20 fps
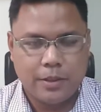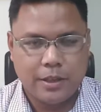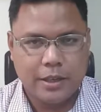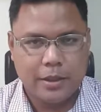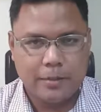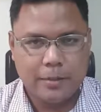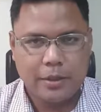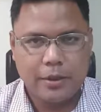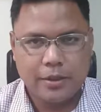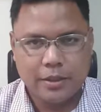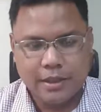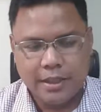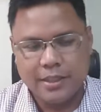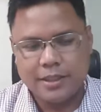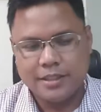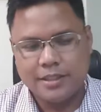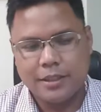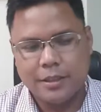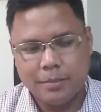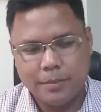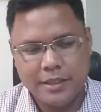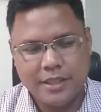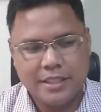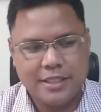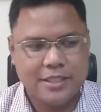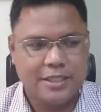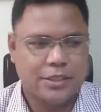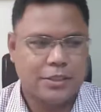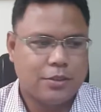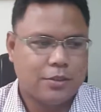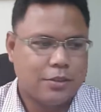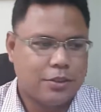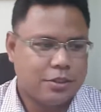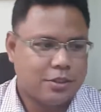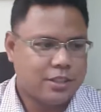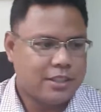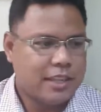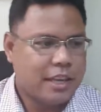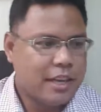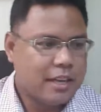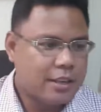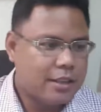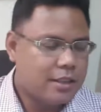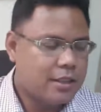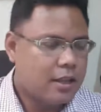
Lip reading: it'll be condensed. It'll be easier to understand.